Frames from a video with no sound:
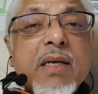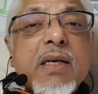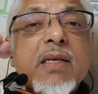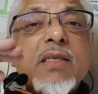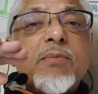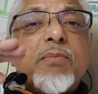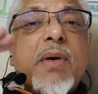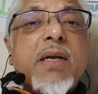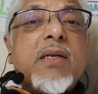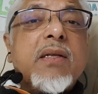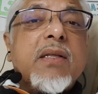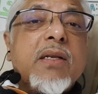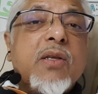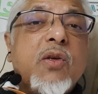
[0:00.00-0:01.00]
is
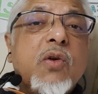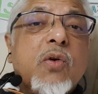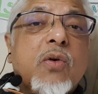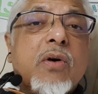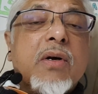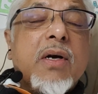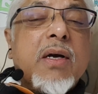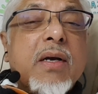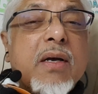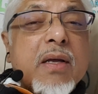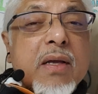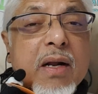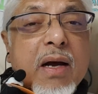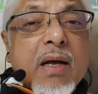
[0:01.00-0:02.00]
better than cure.
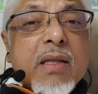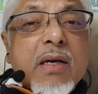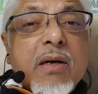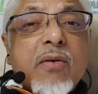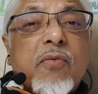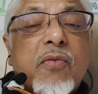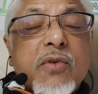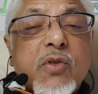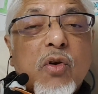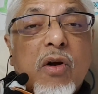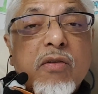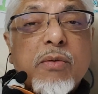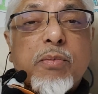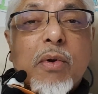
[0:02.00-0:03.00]
Rather
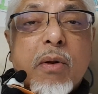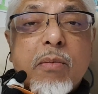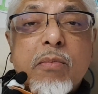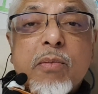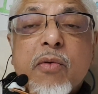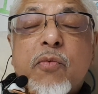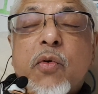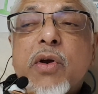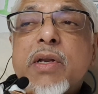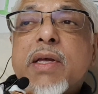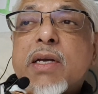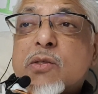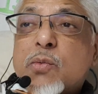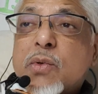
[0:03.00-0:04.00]
solve the problem before it
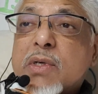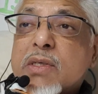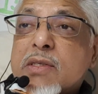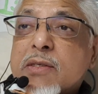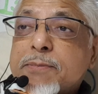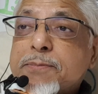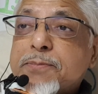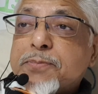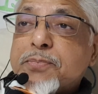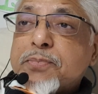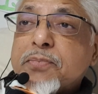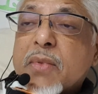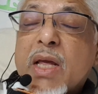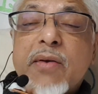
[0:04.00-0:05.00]
gets worse.
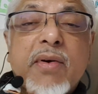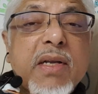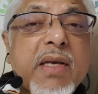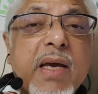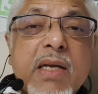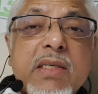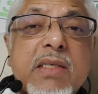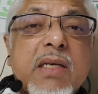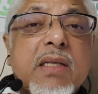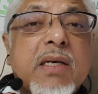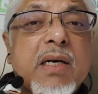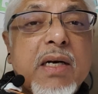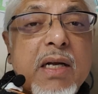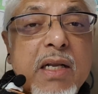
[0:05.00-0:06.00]
Even cancer,
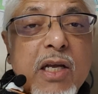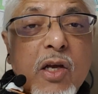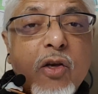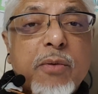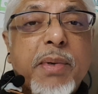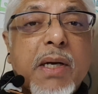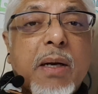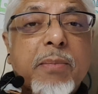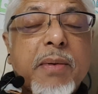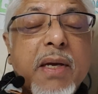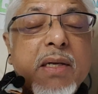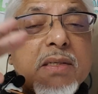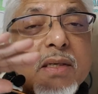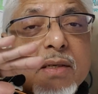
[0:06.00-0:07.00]
the earlier you pick up
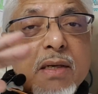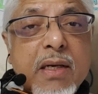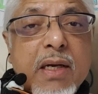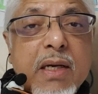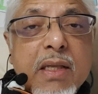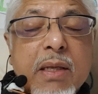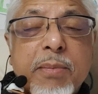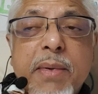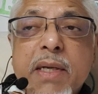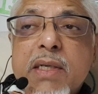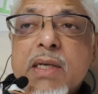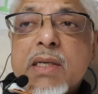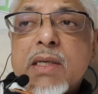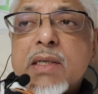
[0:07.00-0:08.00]
cancer, the
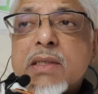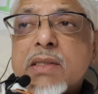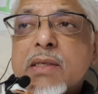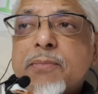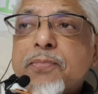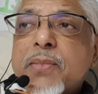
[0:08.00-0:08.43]
better it is.